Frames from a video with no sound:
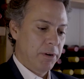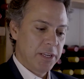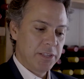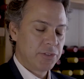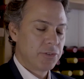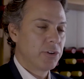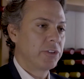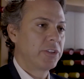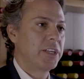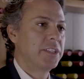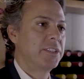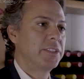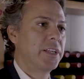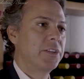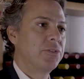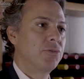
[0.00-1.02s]
Please do not
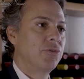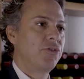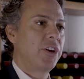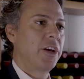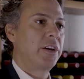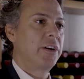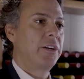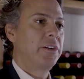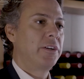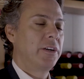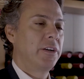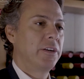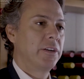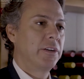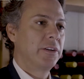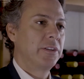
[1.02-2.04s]
hesitate to
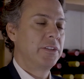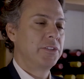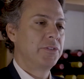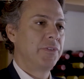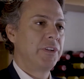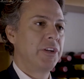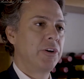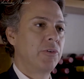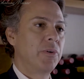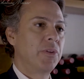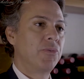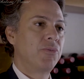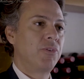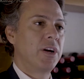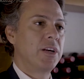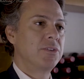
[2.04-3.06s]
share this video with
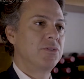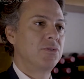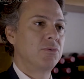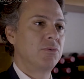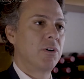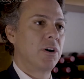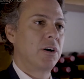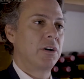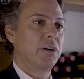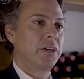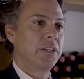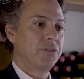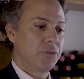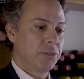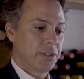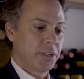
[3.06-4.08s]
friends who are
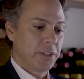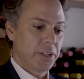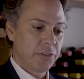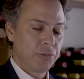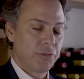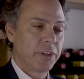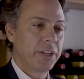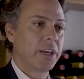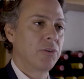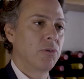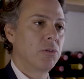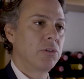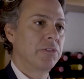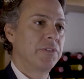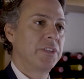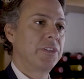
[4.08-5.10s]
interested in drinking
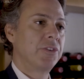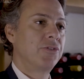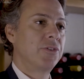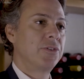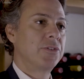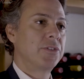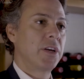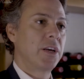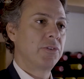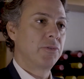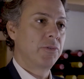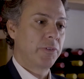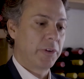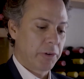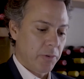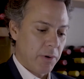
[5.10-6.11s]
older vintages and who
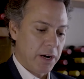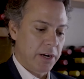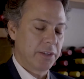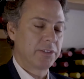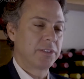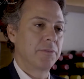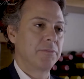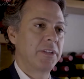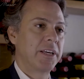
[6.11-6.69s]
require some